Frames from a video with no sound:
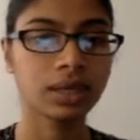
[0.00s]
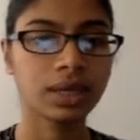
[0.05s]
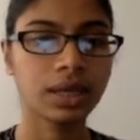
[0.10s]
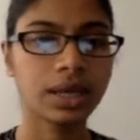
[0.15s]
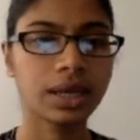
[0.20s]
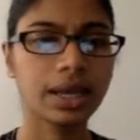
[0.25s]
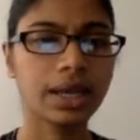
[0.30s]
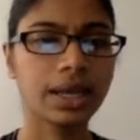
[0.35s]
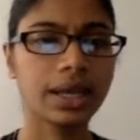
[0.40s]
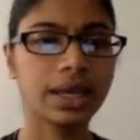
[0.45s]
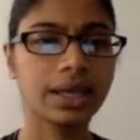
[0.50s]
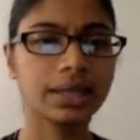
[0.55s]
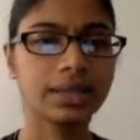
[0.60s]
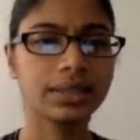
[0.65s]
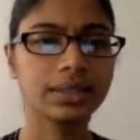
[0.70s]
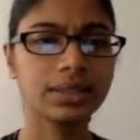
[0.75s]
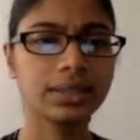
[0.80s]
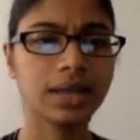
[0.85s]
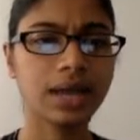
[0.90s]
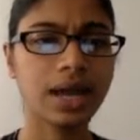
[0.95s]

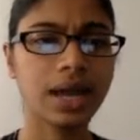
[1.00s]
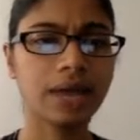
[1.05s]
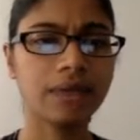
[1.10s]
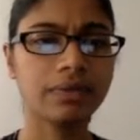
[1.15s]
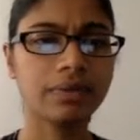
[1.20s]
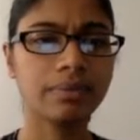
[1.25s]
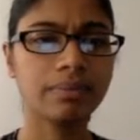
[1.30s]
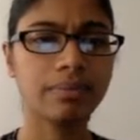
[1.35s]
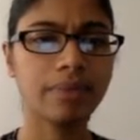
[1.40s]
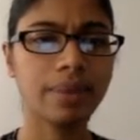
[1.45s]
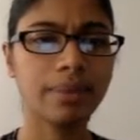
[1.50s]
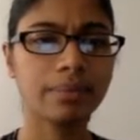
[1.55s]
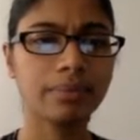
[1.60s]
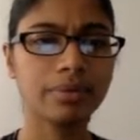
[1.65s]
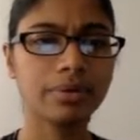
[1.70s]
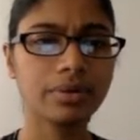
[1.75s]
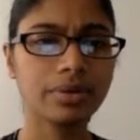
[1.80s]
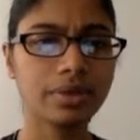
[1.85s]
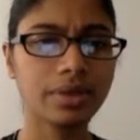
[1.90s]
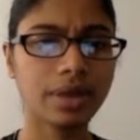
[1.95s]
And I
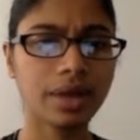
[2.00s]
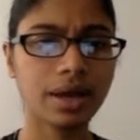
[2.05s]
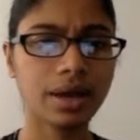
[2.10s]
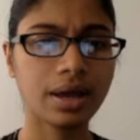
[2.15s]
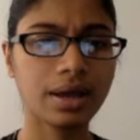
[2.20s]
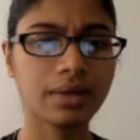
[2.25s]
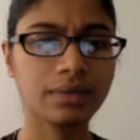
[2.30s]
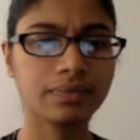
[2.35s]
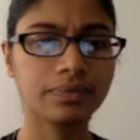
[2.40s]
remember that,